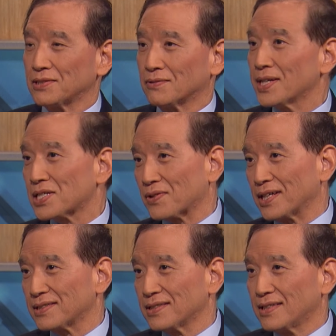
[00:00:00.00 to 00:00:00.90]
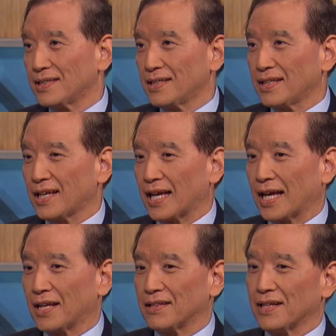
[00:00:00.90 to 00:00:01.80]
to a restaurant,
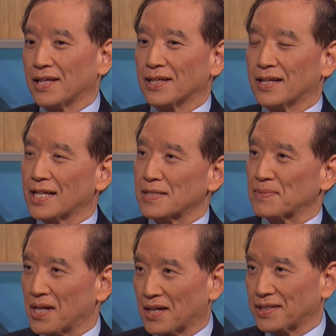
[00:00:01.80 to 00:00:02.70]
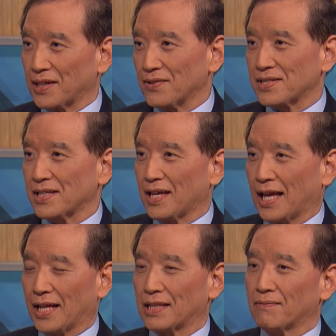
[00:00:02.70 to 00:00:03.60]
and they had some cocktails,
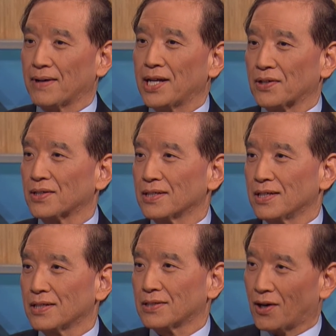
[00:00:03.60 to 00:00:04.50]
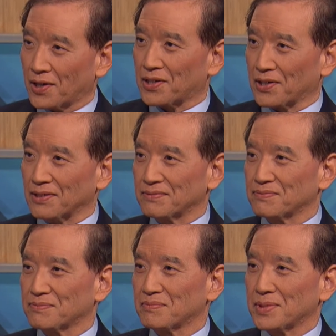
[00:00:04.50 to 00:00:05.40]
and the waiter carded her.
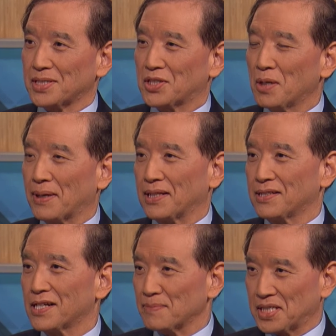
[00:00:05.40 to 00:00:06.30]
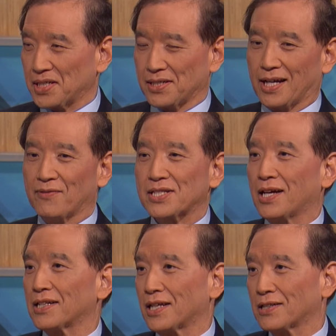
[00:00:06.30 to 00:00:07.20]
She told me, "Dr. Machida,
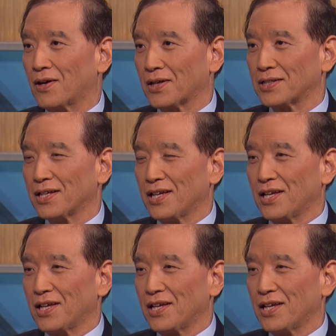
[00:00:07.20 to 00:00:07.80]
I got carded